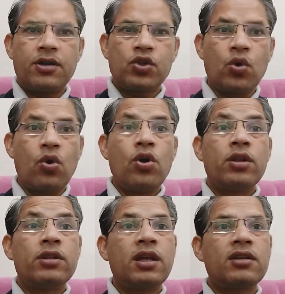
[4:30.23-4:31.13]
So
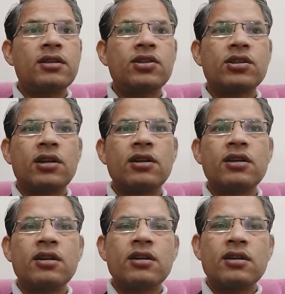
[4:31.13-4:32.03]
there is a
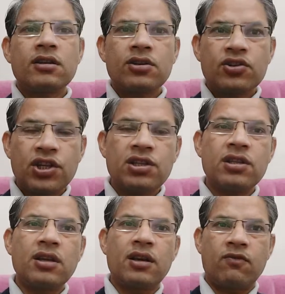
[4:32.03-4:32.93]
sudden change in
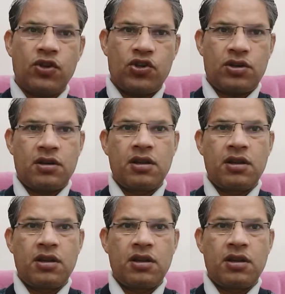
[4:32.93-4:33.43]
the curvature.